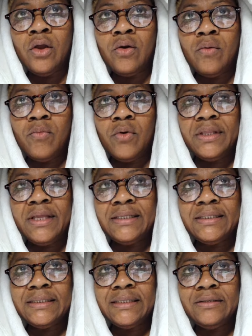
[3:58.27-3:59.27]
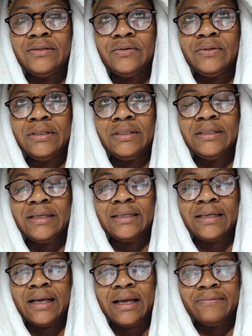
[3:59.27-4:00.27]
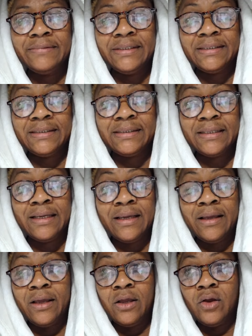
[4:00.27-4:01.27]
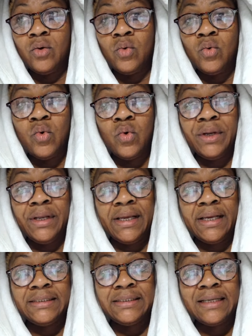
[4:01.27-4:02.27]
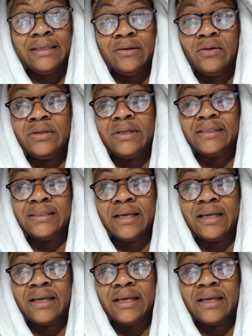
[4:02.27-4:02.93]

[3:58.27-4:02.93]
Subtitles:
mothers, you know, that have this grown case that the Lord has